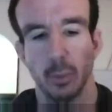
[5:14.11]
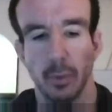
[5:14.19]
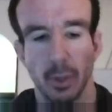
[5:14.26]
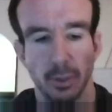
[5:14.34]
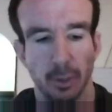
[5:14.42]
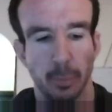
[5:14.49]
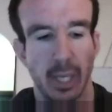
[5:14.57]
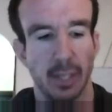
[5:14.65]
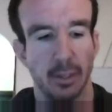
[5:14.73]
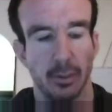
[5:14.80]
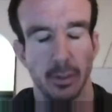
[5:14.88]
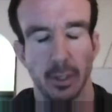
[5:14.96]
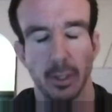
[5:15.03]
We have lots of
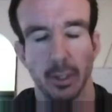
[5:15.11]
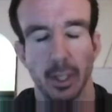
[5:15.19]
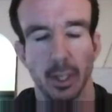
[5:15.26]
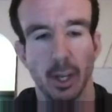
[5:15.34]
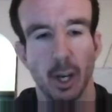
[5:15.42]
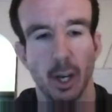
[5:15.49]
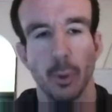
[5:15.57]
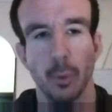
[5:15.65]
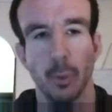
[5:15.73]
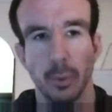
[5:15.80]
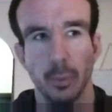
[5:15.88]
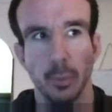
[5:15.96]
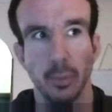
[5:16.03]
bladder and heart
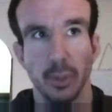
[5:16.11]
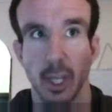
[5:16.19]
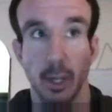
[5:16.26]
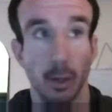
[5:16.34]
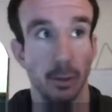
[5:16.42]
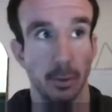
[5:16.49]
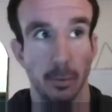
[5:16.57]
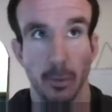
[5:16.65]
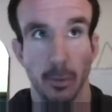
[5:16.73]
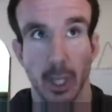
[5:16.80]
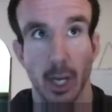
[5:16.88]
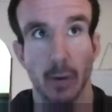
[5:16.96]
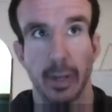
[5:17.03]
problems, lots of
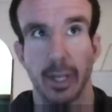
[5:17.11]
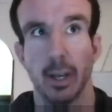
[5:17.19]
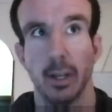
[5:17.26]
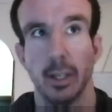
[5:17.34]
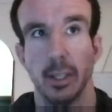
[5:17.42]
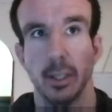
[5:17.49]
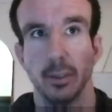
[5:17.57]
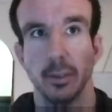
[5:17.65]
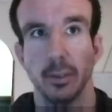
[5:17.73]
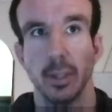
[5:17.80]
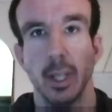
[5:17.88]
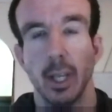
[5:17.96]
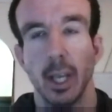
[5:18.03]
recurring
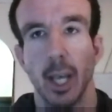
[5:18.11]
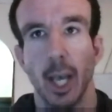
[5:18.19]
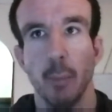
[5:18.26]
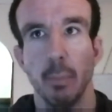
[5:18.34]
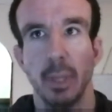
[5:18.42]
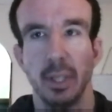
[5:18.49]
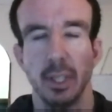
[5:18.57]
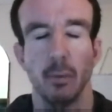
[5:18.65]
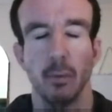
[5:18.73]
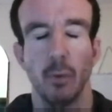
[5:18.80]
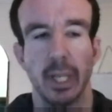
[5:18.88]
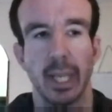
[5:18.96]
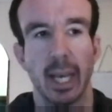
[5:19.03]
hernias, but
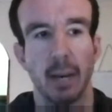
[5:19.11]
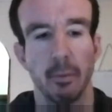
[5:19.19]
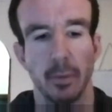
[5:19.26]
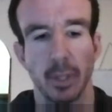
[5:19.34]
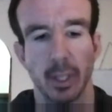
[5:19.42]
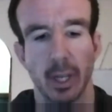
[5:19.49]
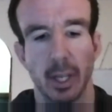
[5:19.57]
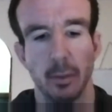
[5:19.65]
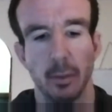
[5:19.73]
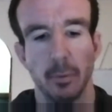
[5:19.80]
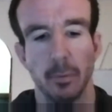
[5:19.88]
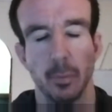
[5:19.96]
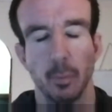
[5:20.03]
didn't really have the kind
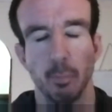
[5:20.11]
of,